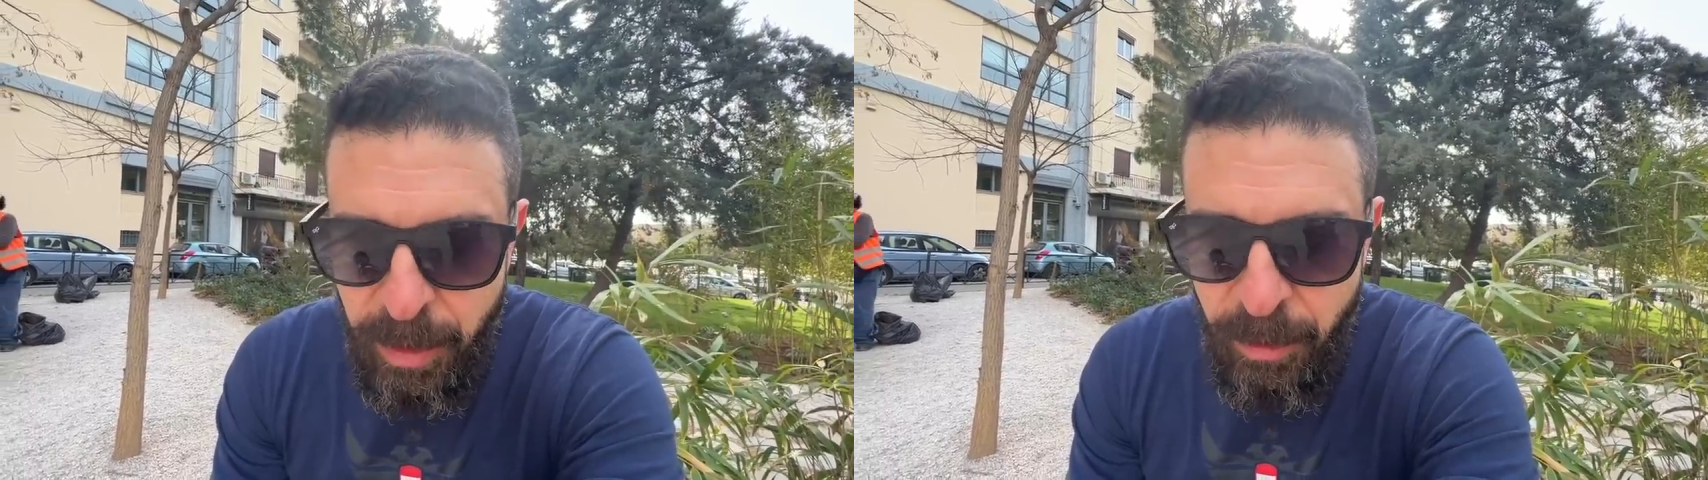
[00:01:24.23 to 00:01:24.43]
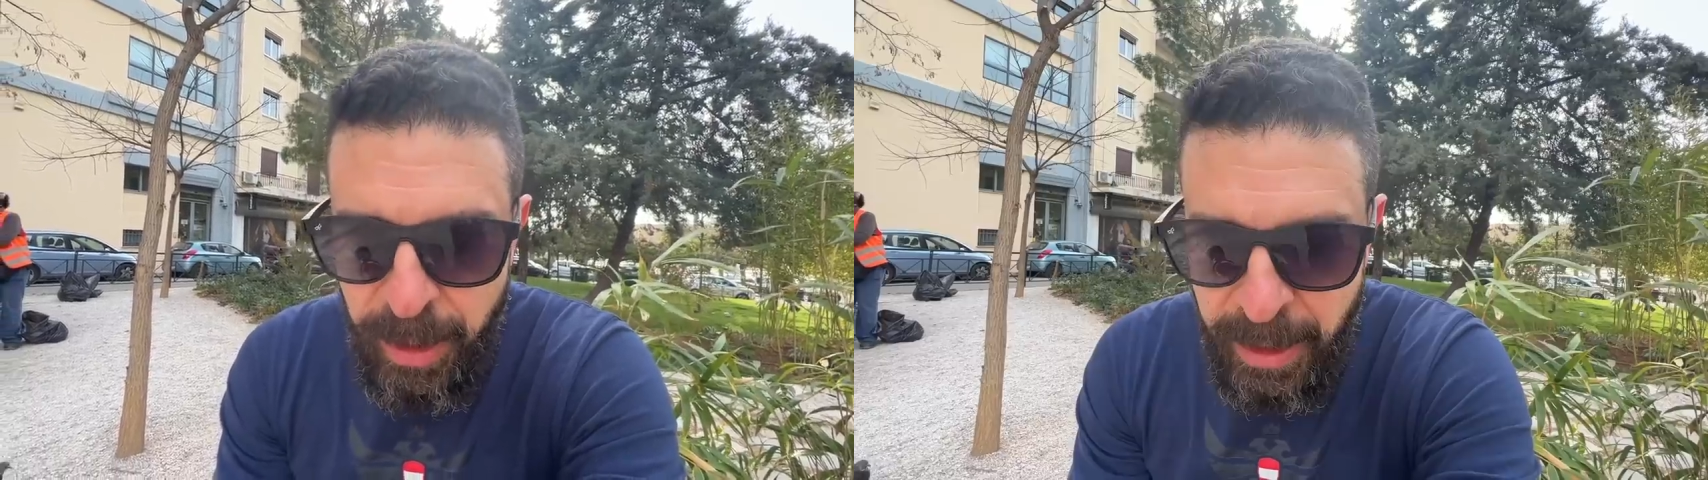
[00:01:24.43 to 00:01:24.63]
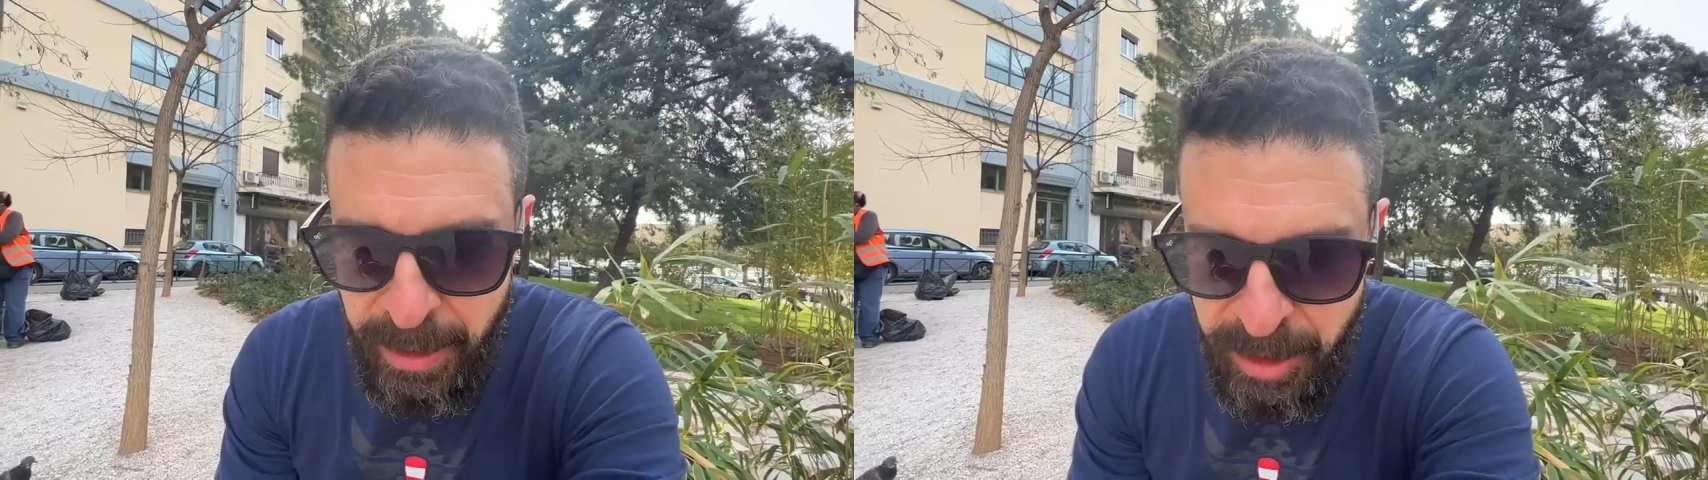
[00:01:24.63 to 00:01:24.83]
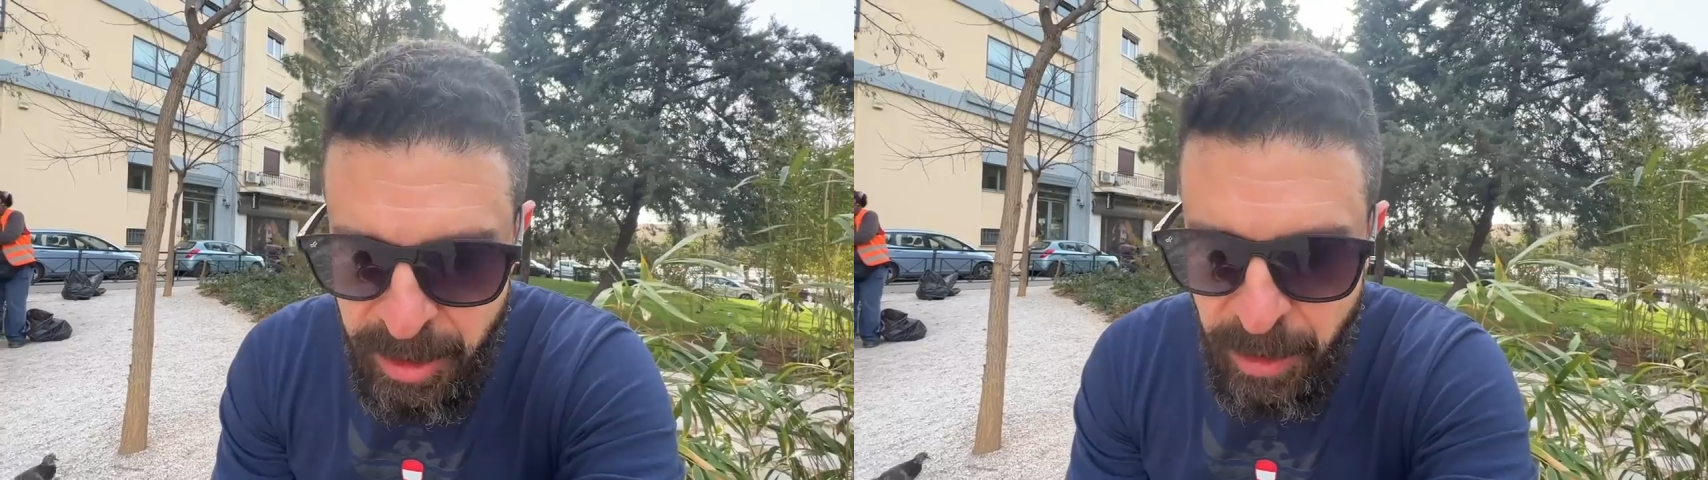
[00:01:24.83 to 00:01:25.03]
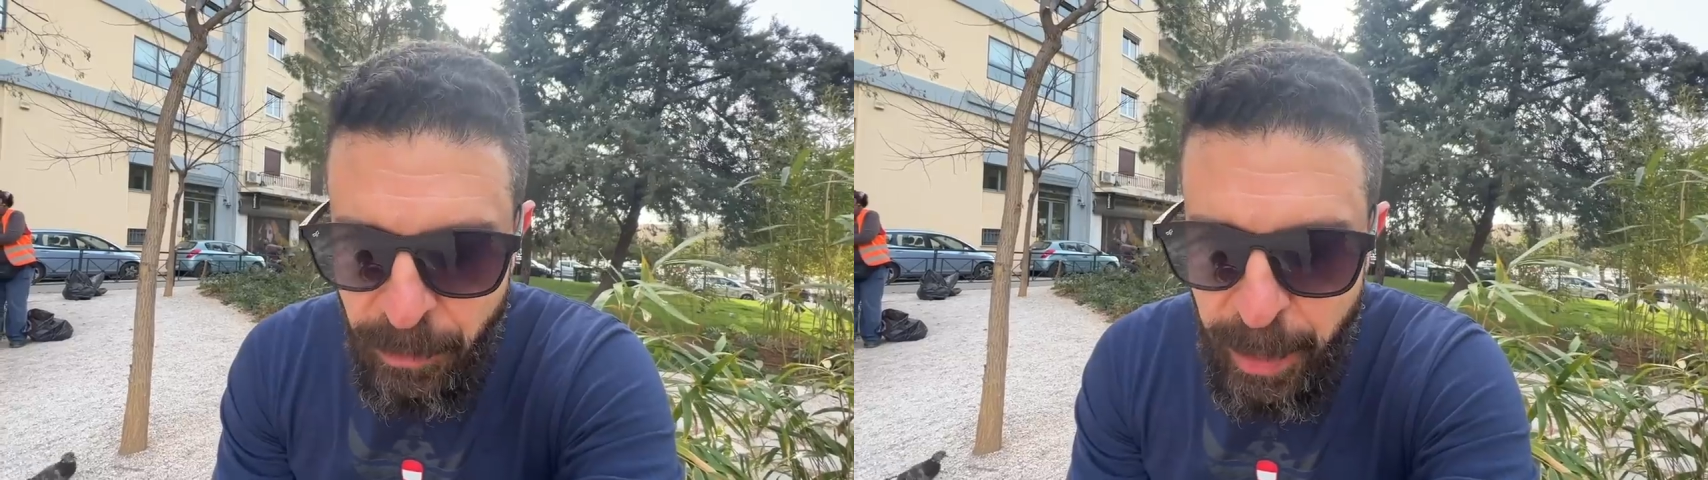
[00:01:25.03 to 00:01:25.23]

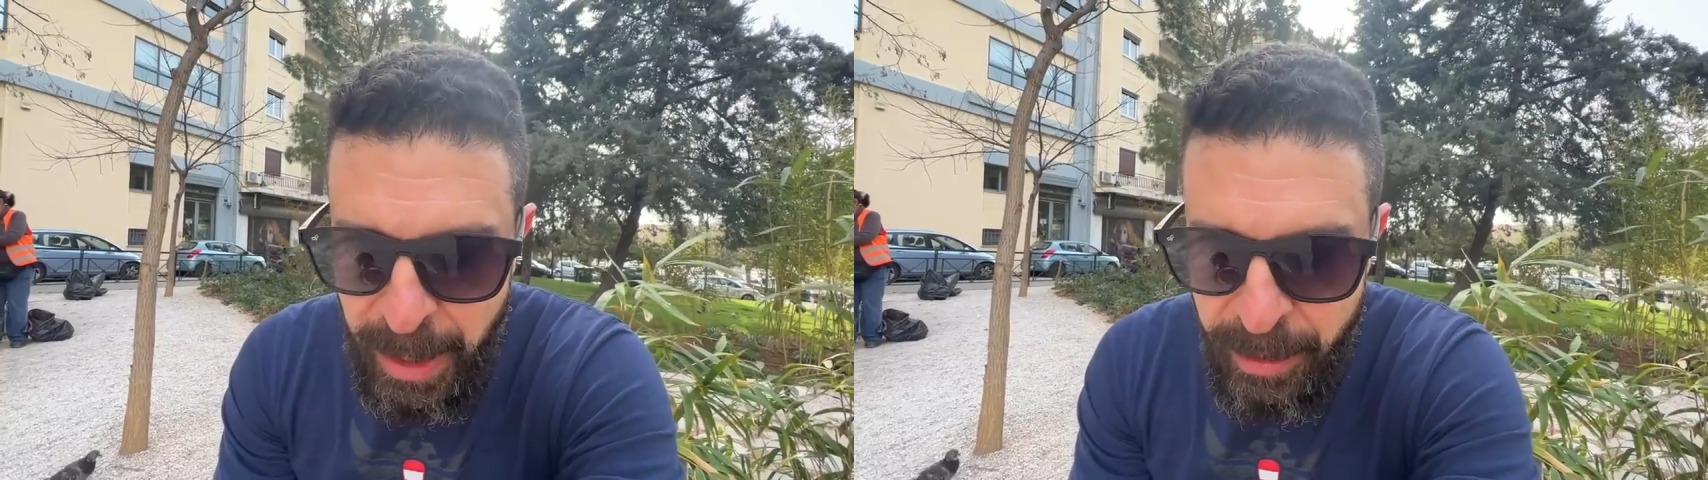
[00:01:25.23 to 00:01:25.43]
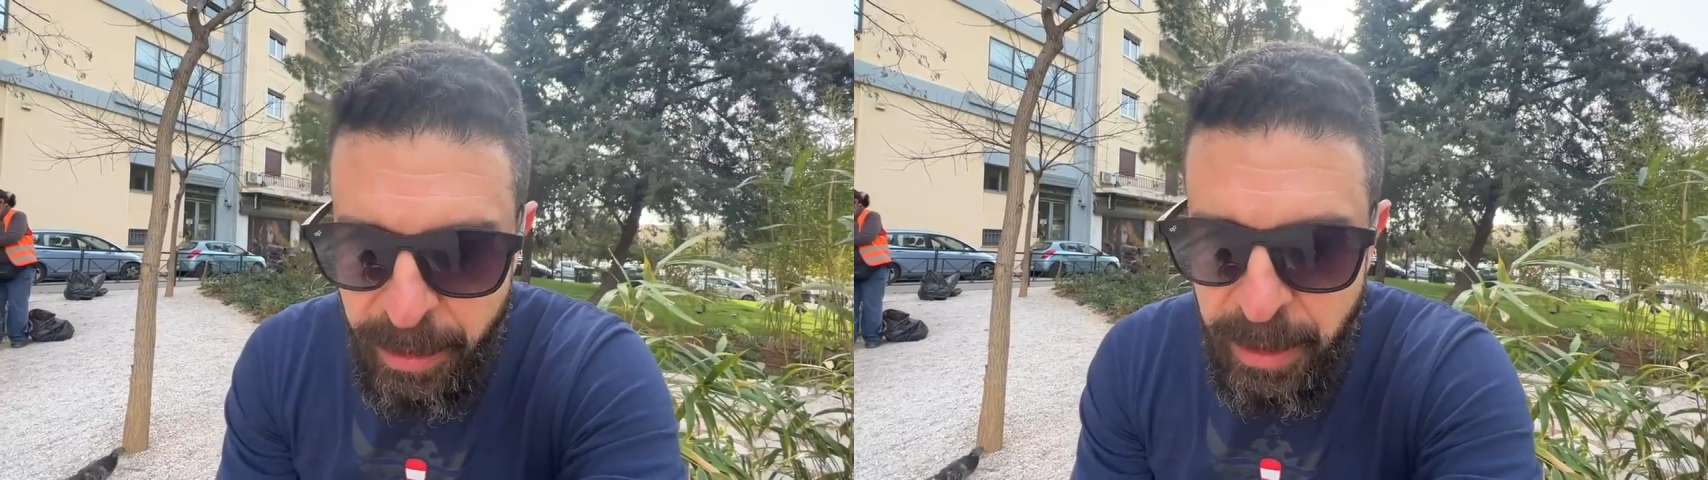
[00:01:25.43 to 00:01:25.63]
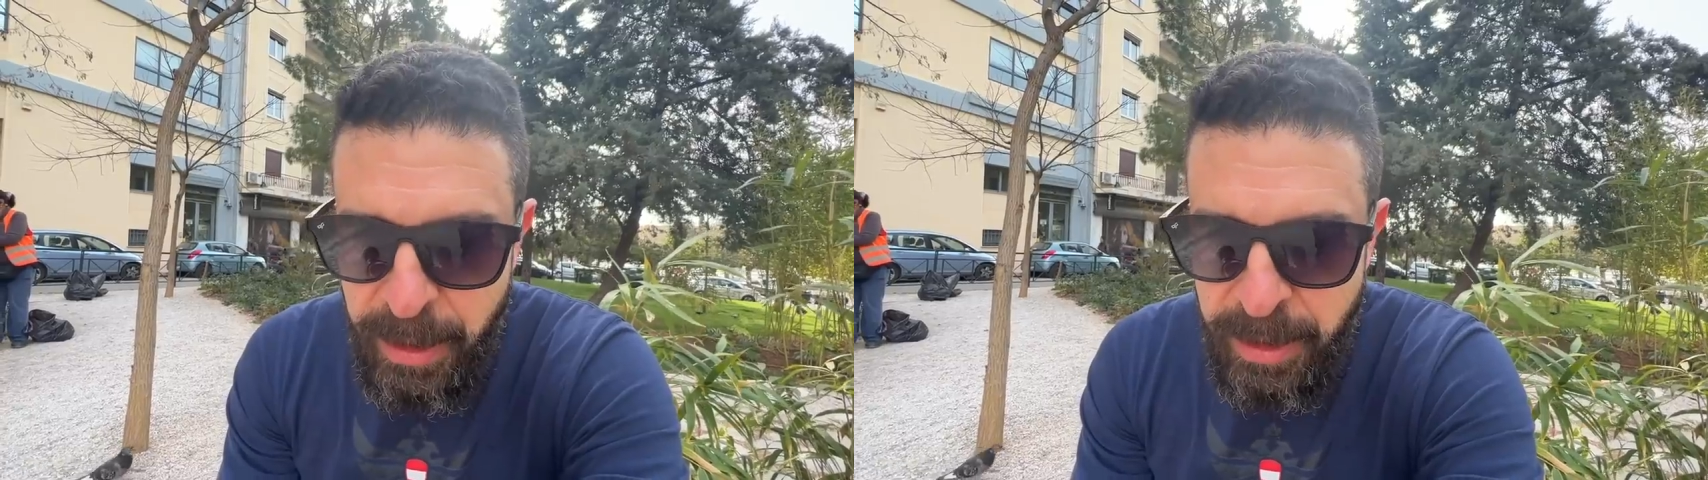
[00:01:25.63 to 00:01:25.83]
recognition of modern